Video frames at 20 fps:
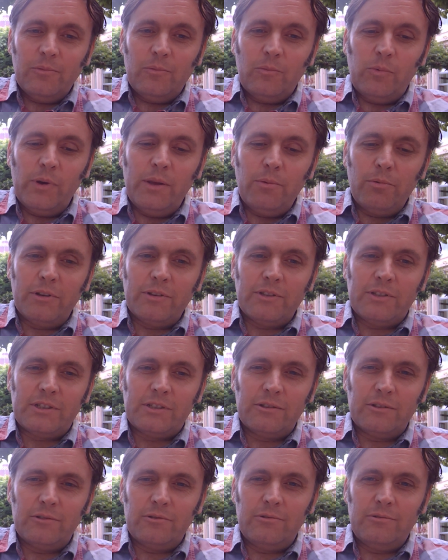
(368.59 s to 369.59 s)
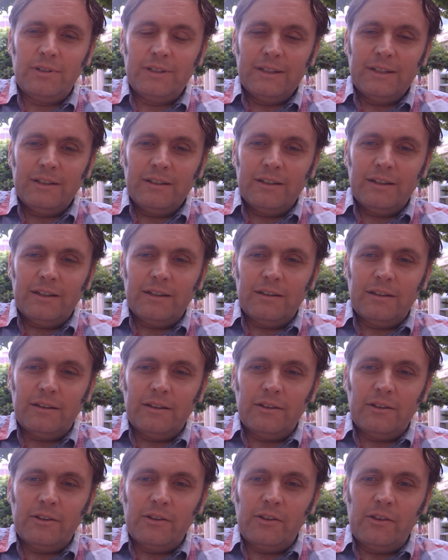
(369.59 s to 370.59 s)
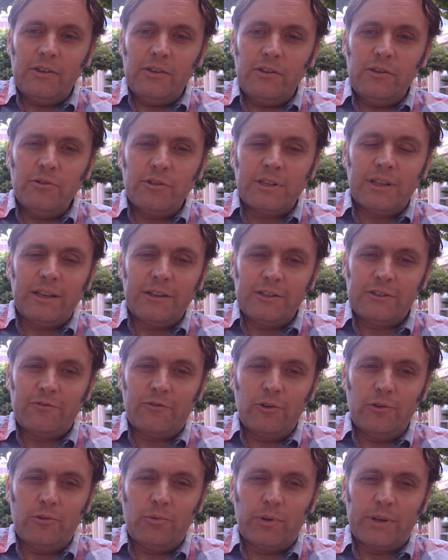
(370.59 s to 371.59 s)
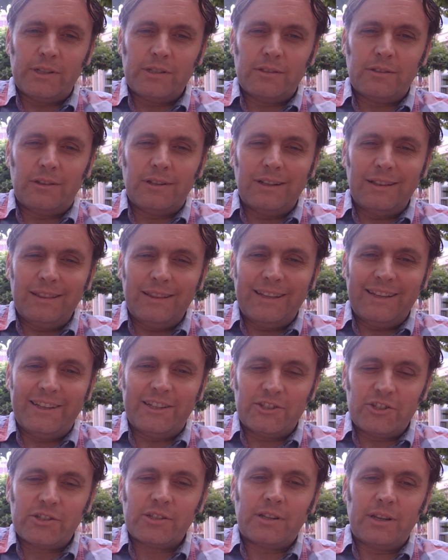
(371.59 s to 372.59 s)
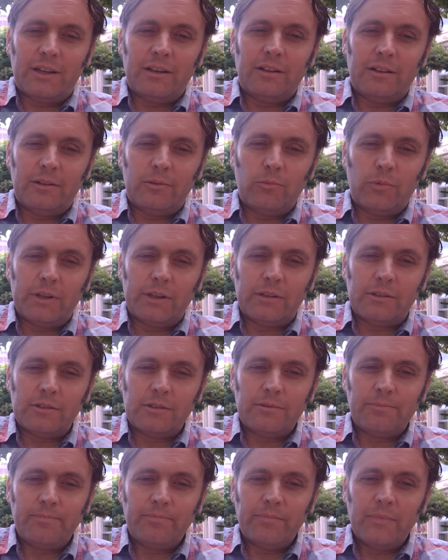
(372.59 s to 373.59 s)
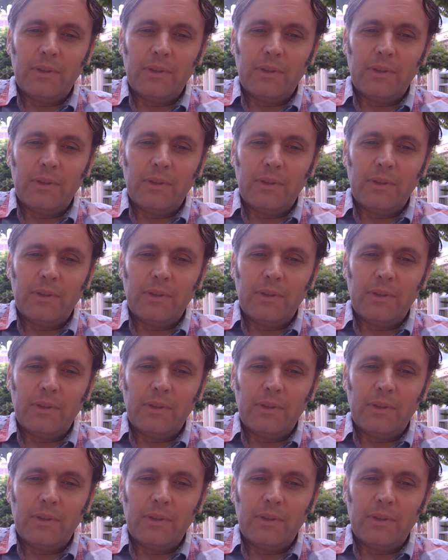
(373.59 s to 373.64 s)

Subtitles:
We want to utilise food waste on a large scale in Wales.